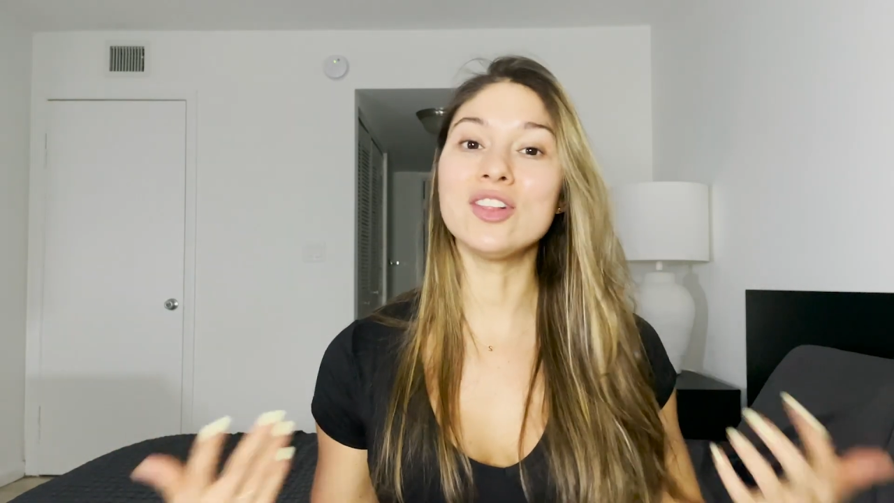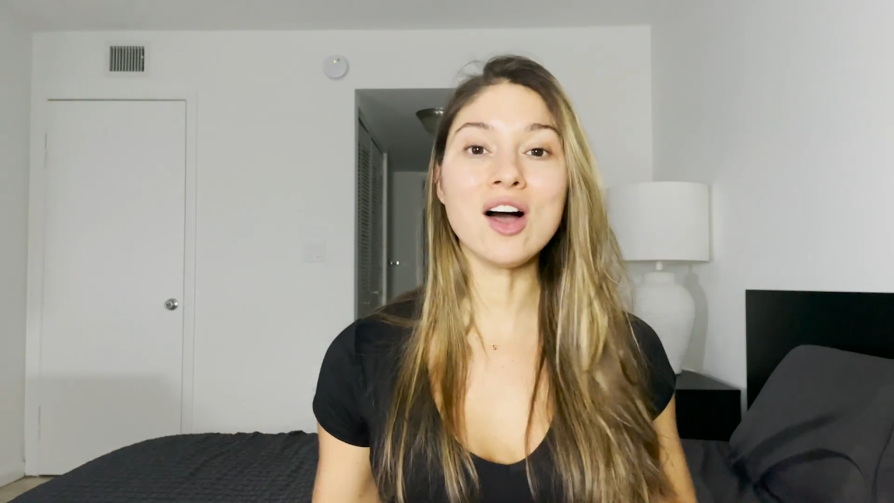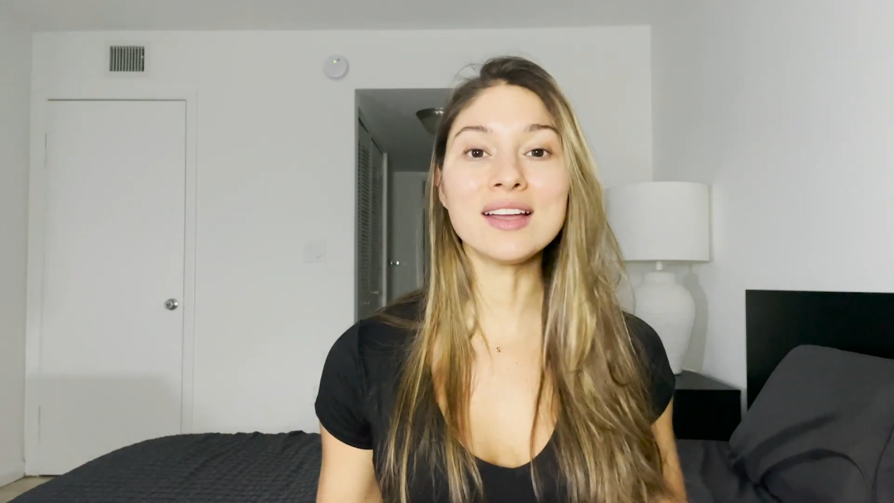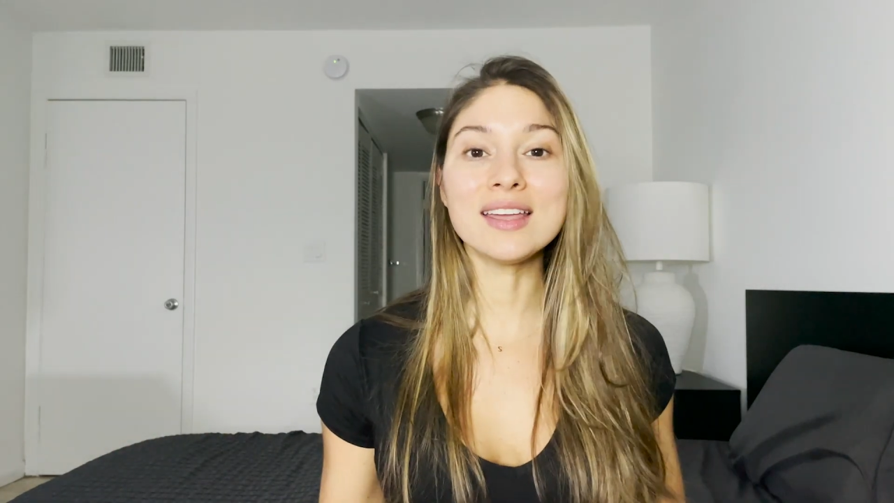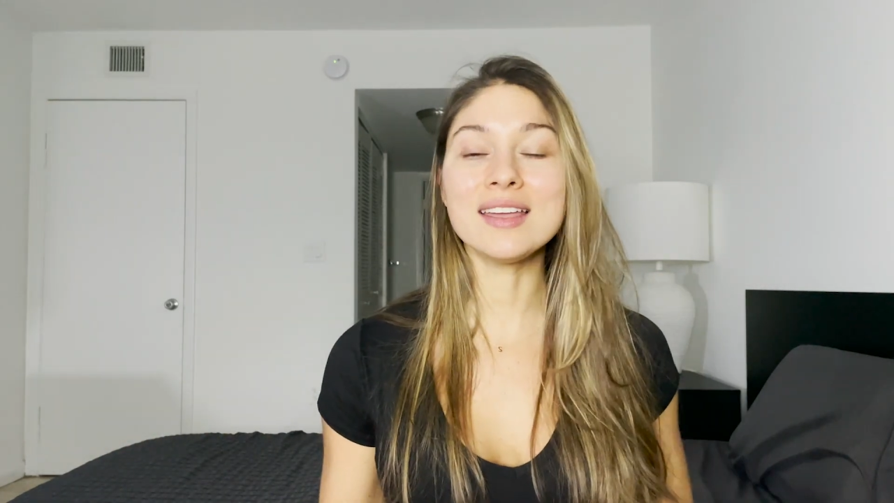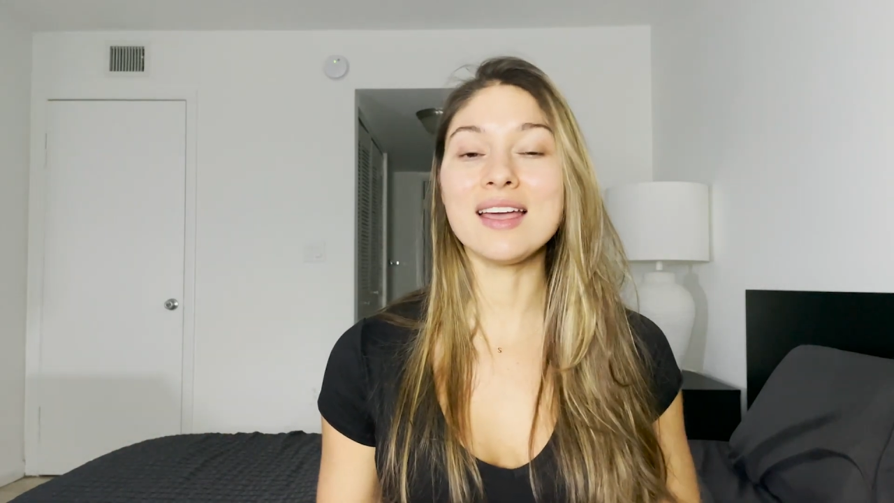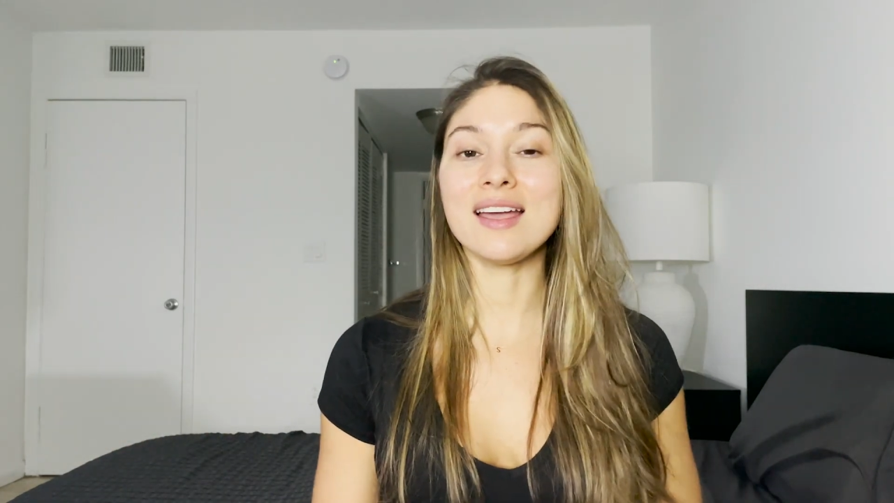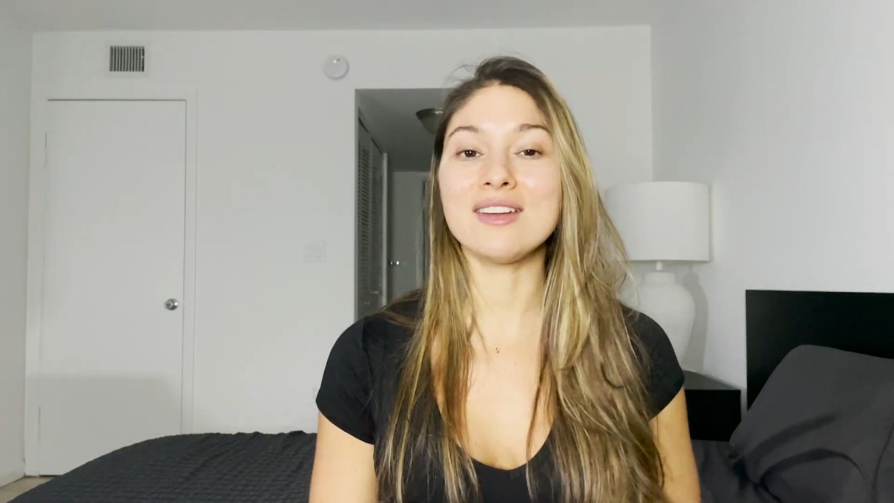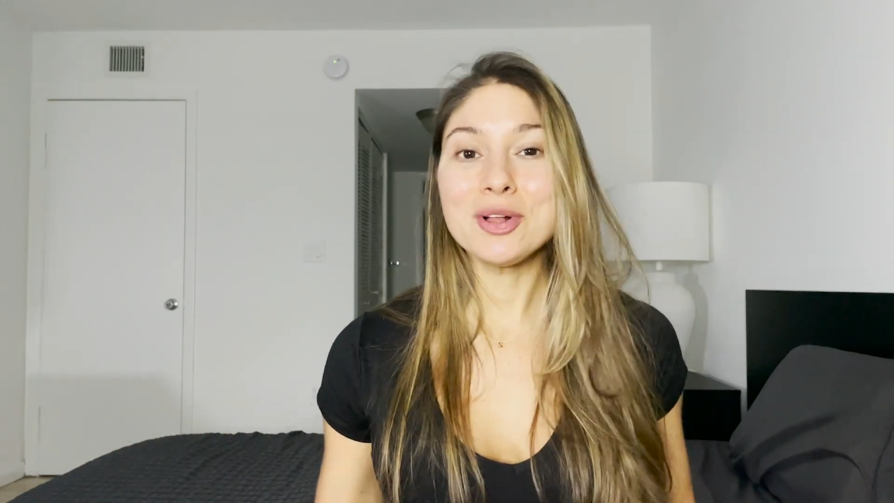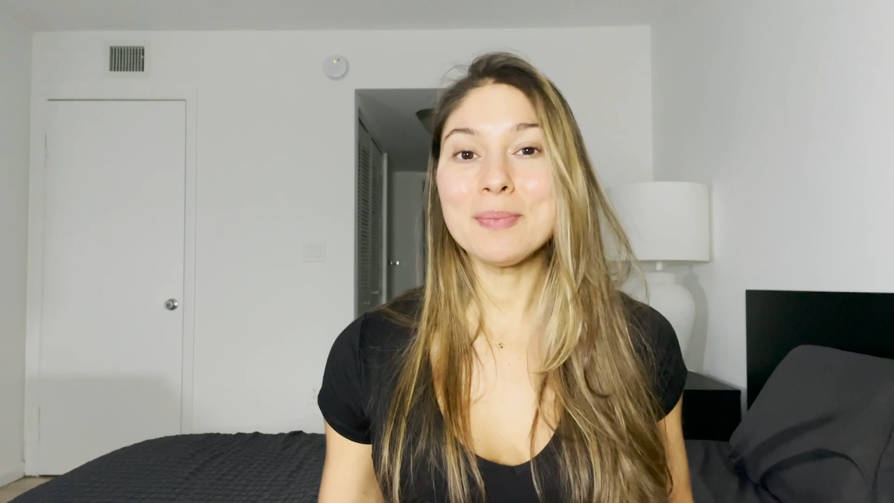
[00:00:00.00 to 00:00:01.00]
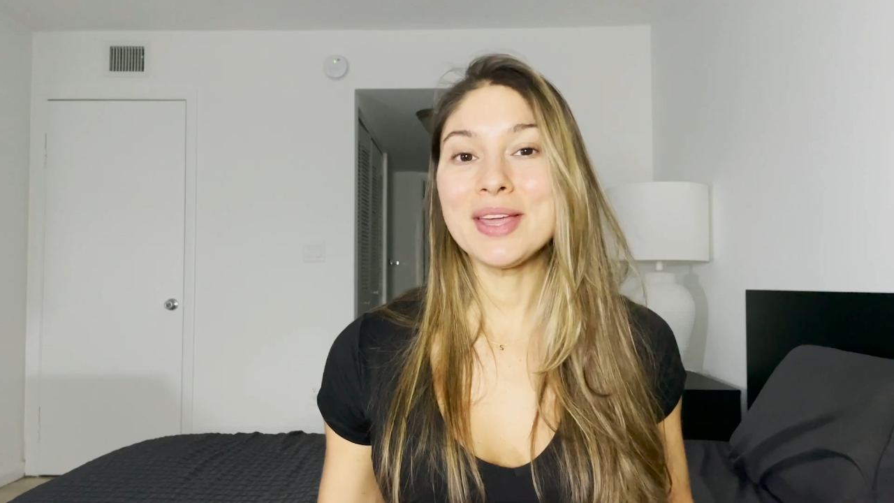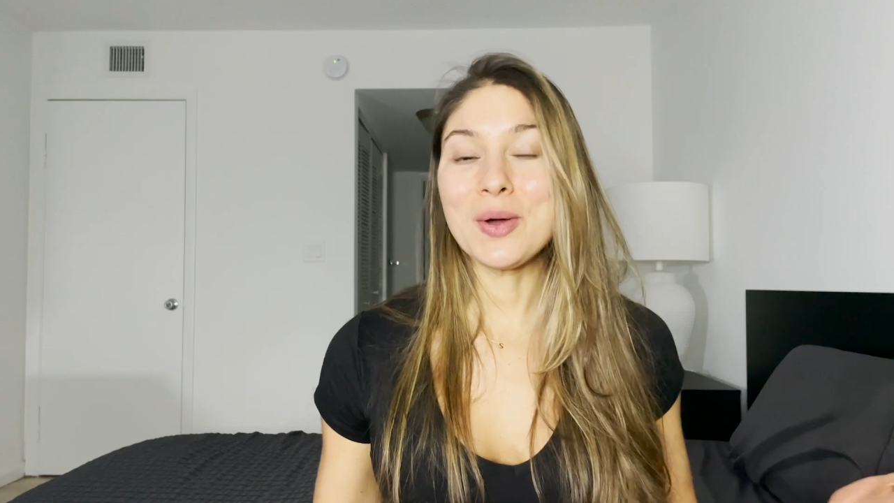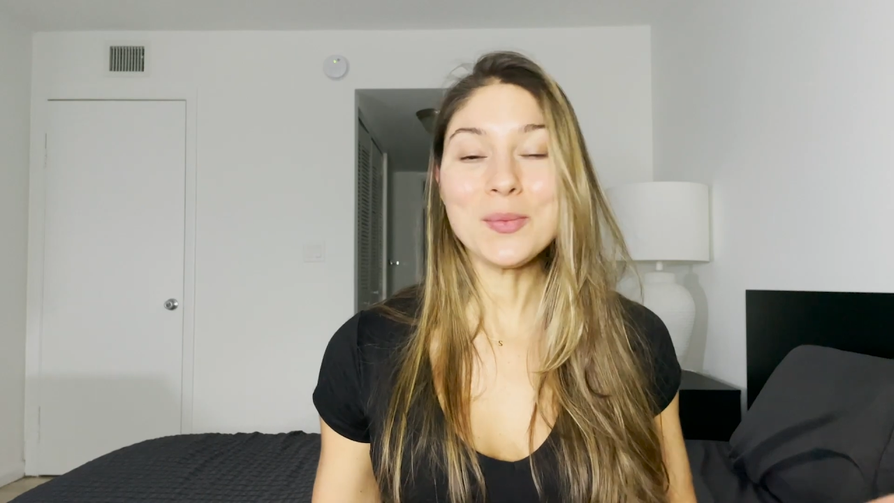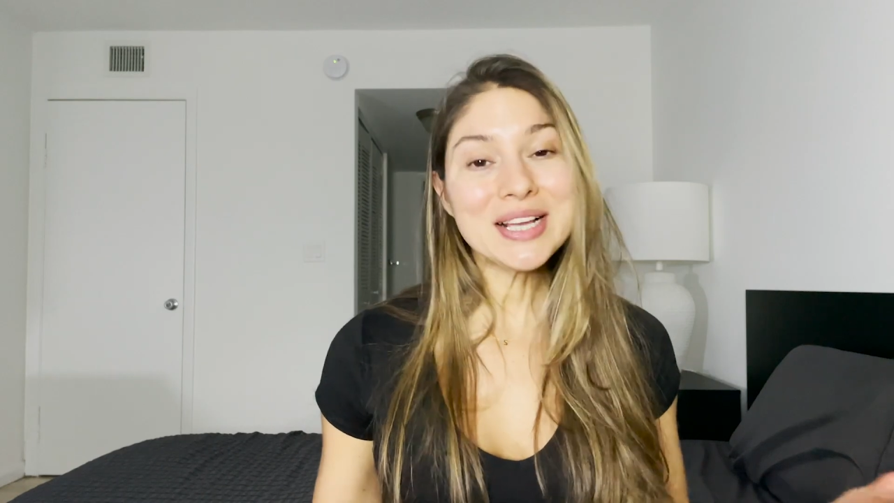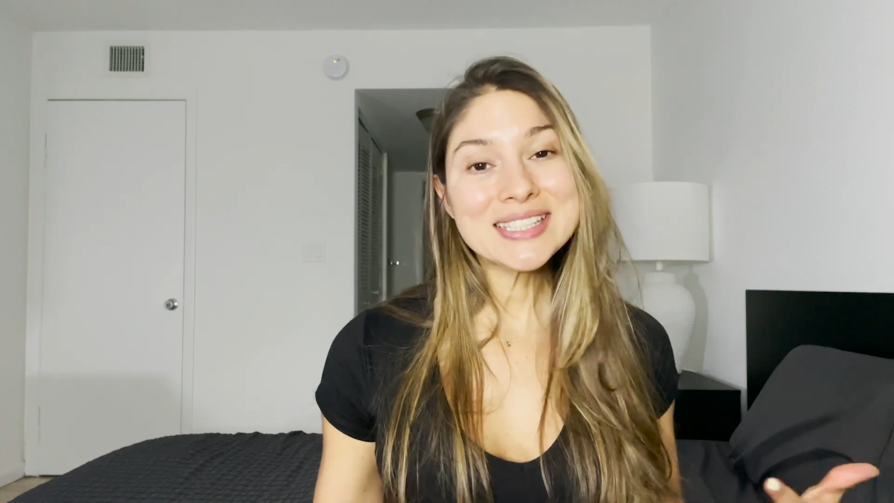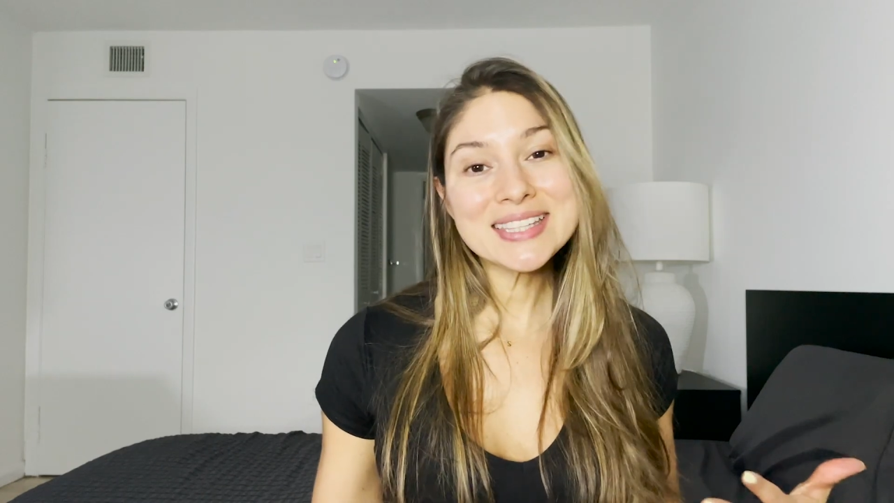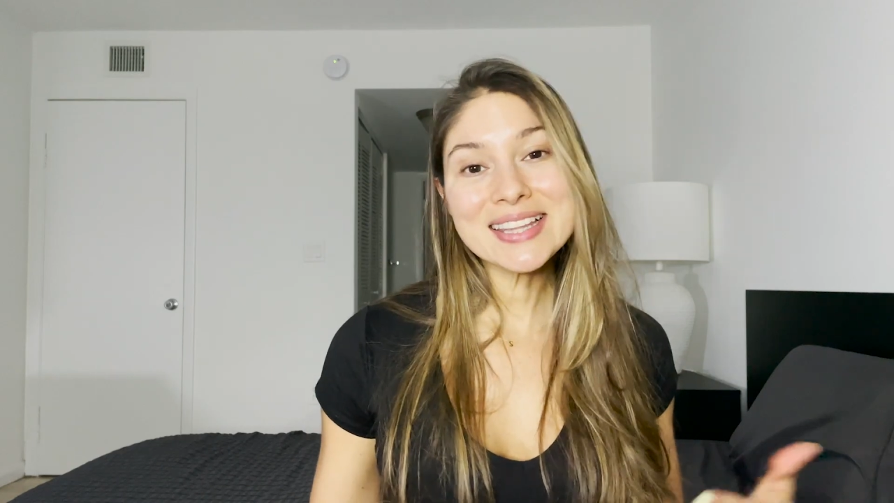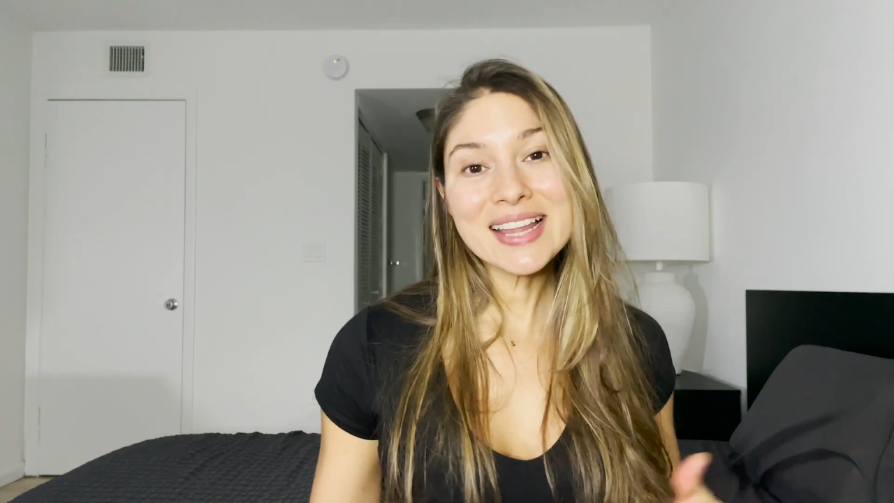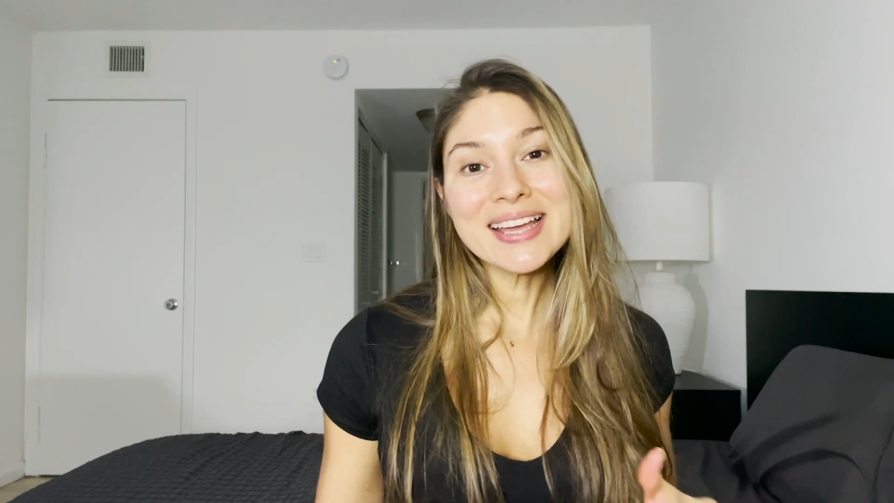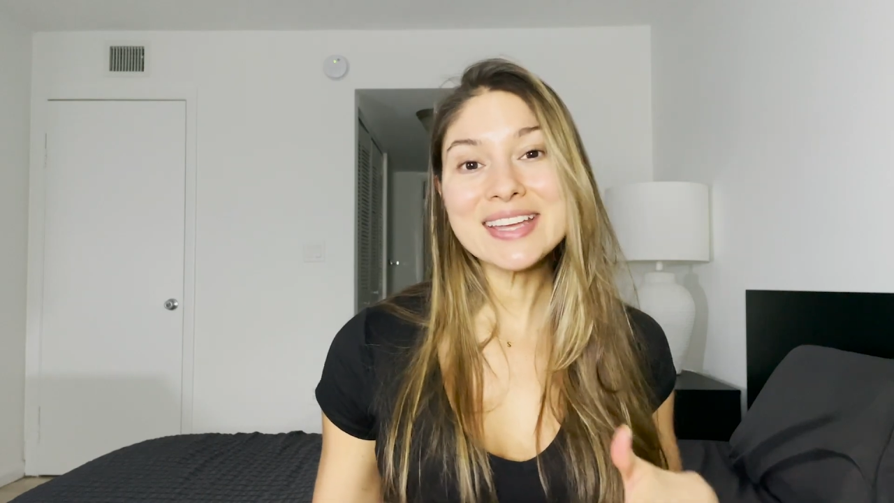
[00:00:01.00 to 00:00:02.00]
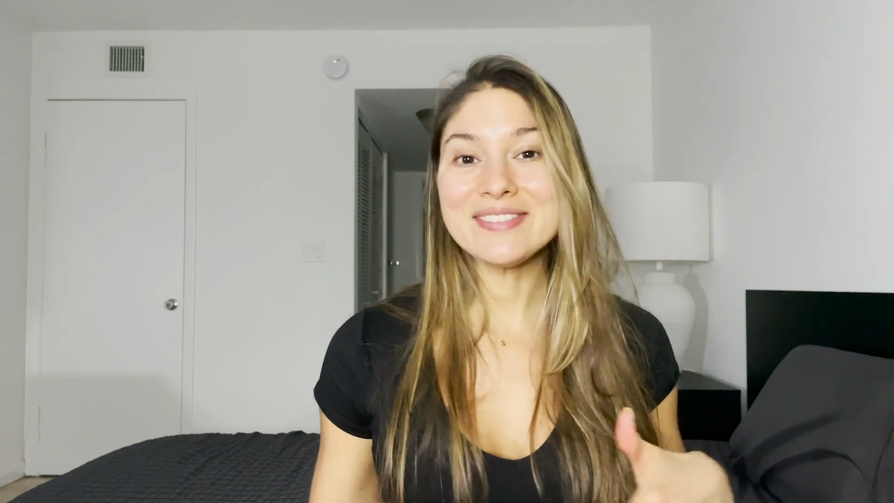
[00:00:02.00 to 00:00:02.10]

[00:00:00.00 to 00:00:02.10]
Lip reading: vlogging and filming weeks in the life